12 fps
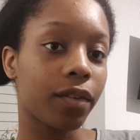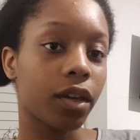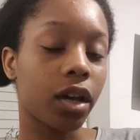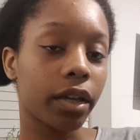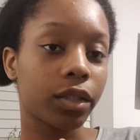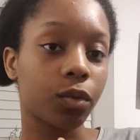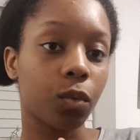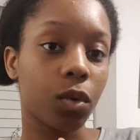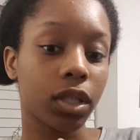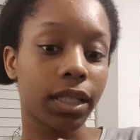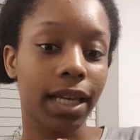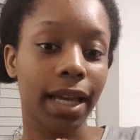you guys
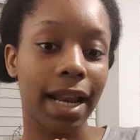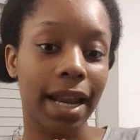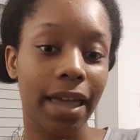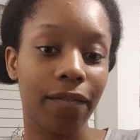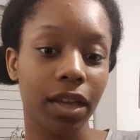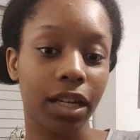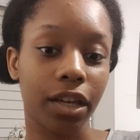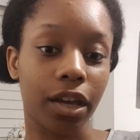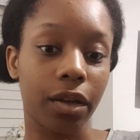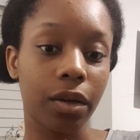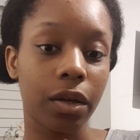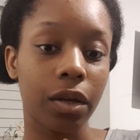want a clear
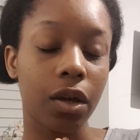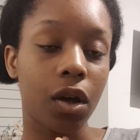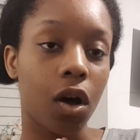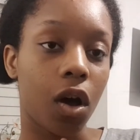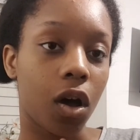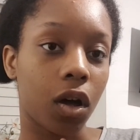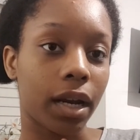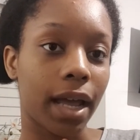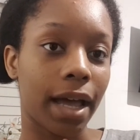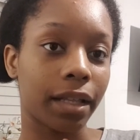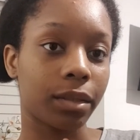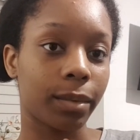video on
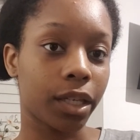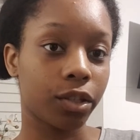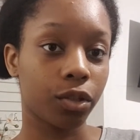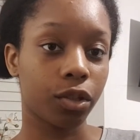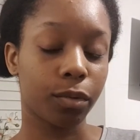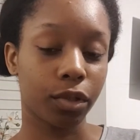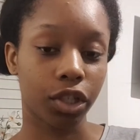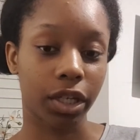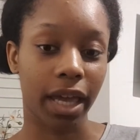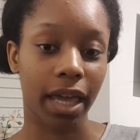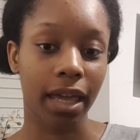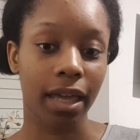how to make sundubu
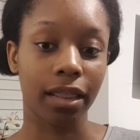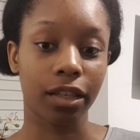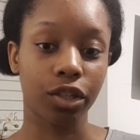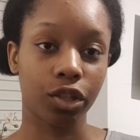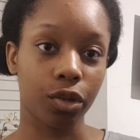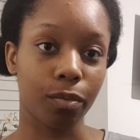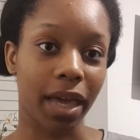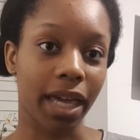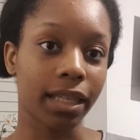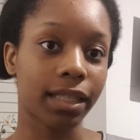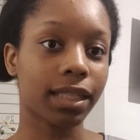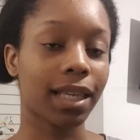jjigae and the soup
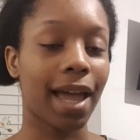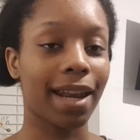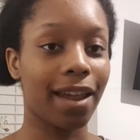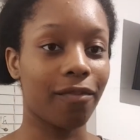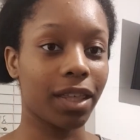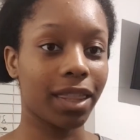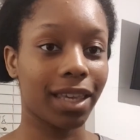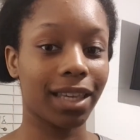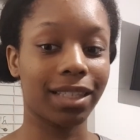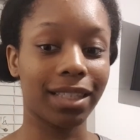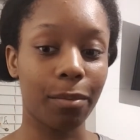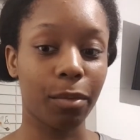base and everything
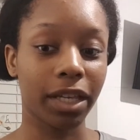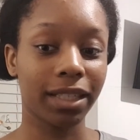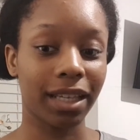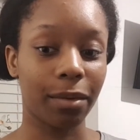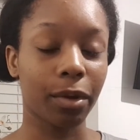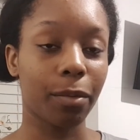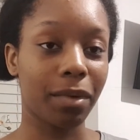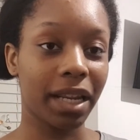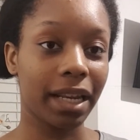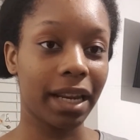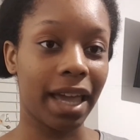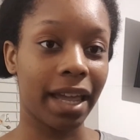step by step
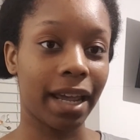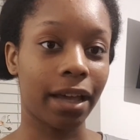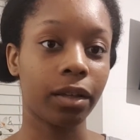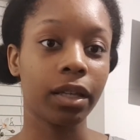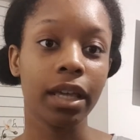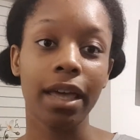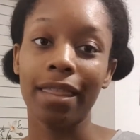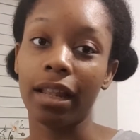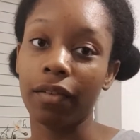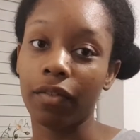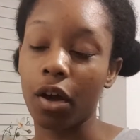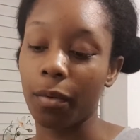completely laid out, then
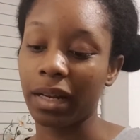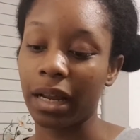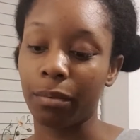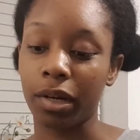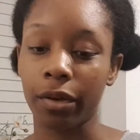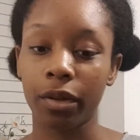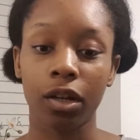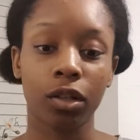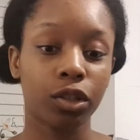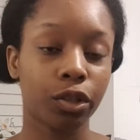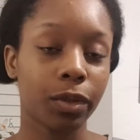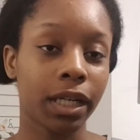leave a comment down below and I'll
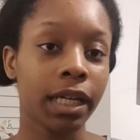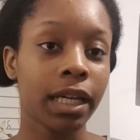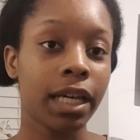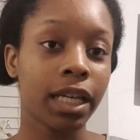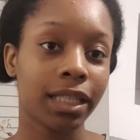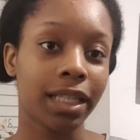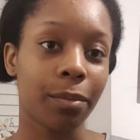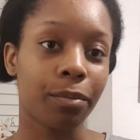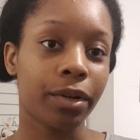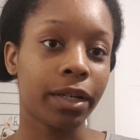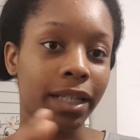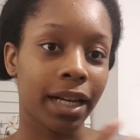do a
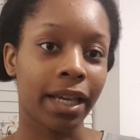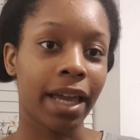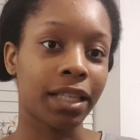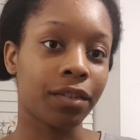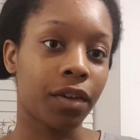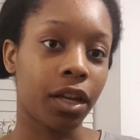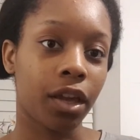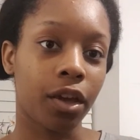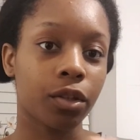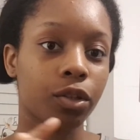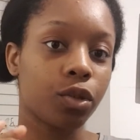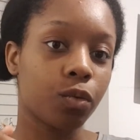separate dedicated
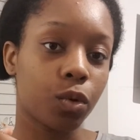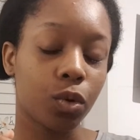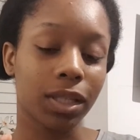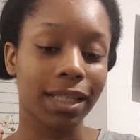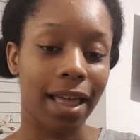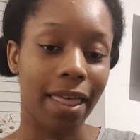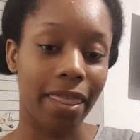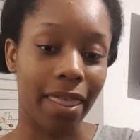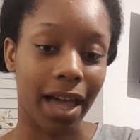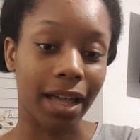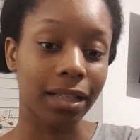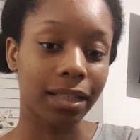video towards
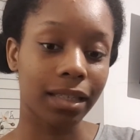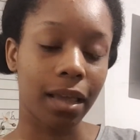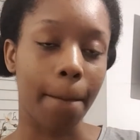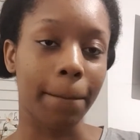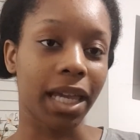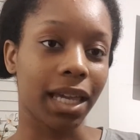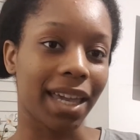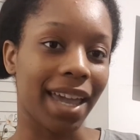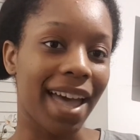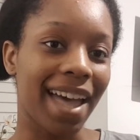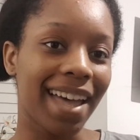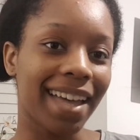that. But
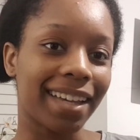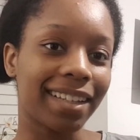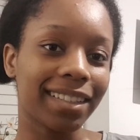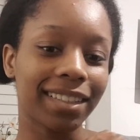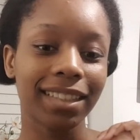yeah,